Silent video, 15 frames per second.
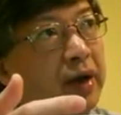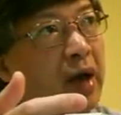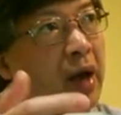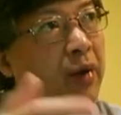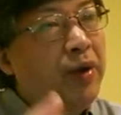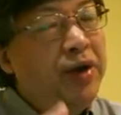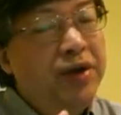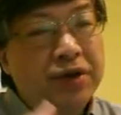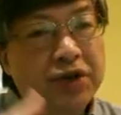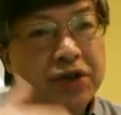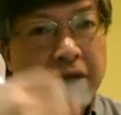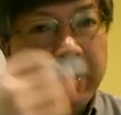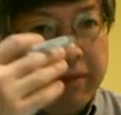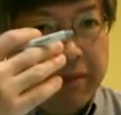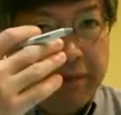Can we
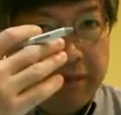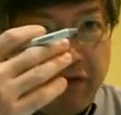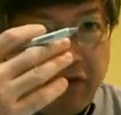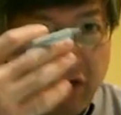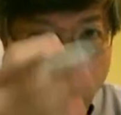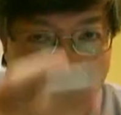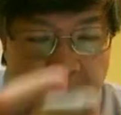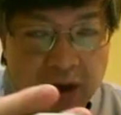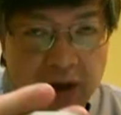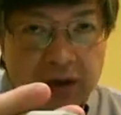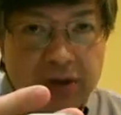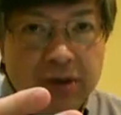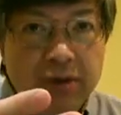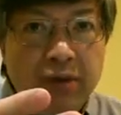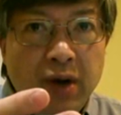use a
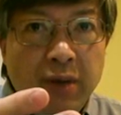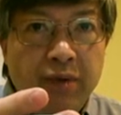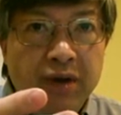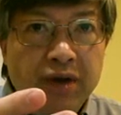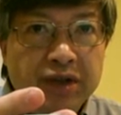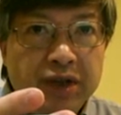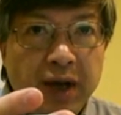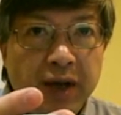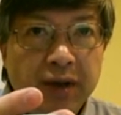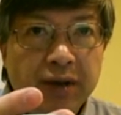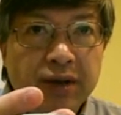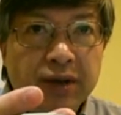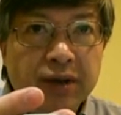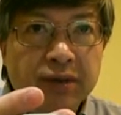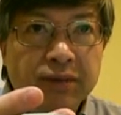formula to
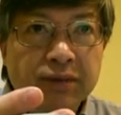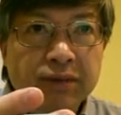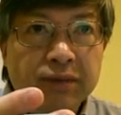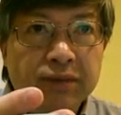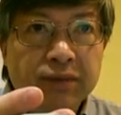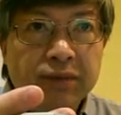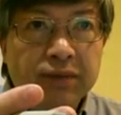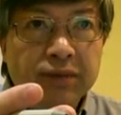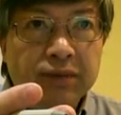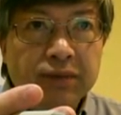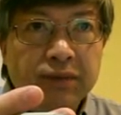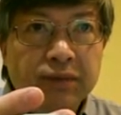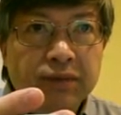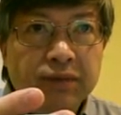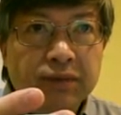represent?
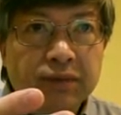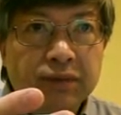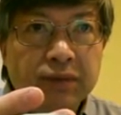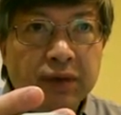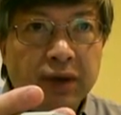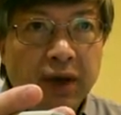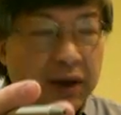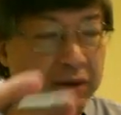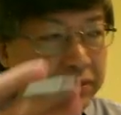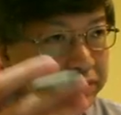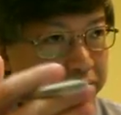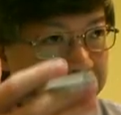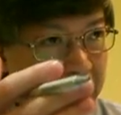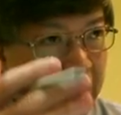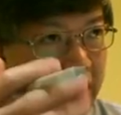Yeah,
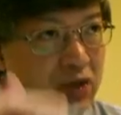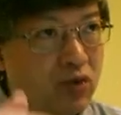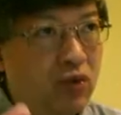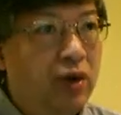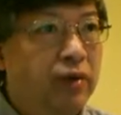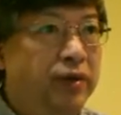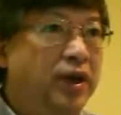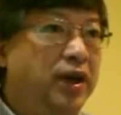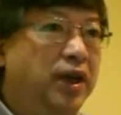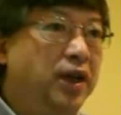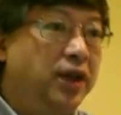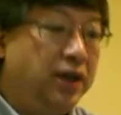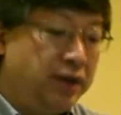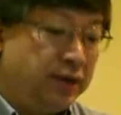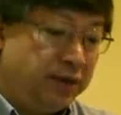that's what we
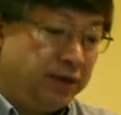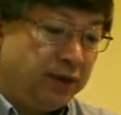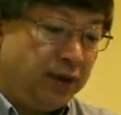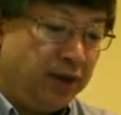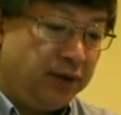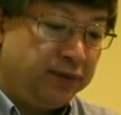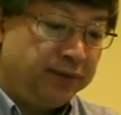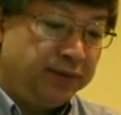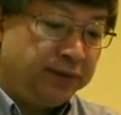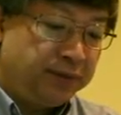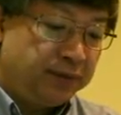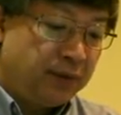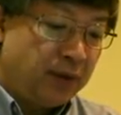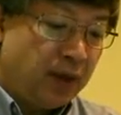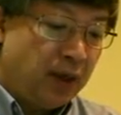need. Yeah.
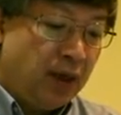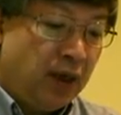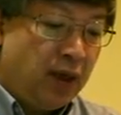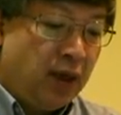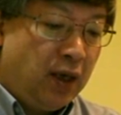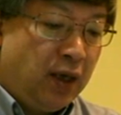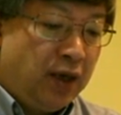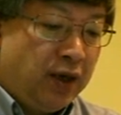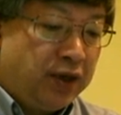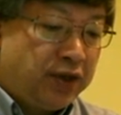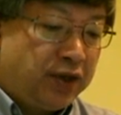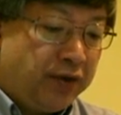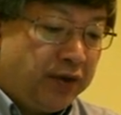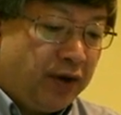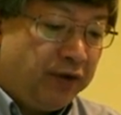
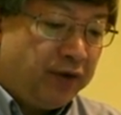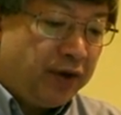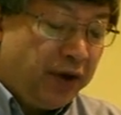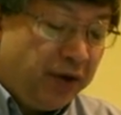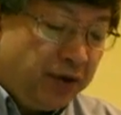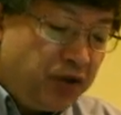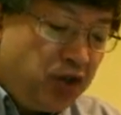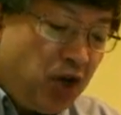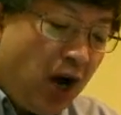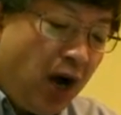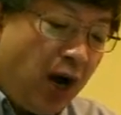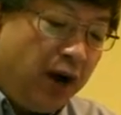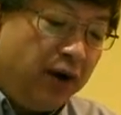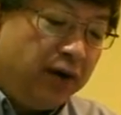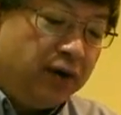So if no
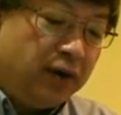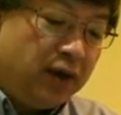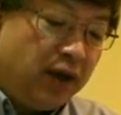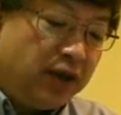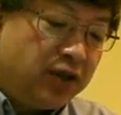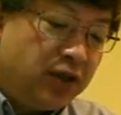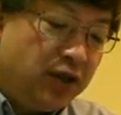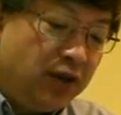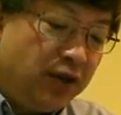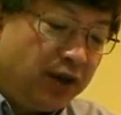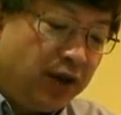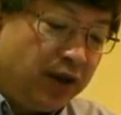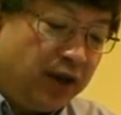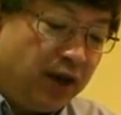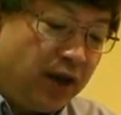child, let's
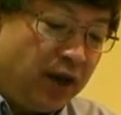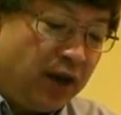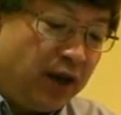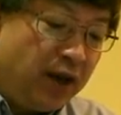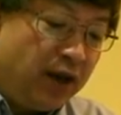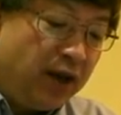look at the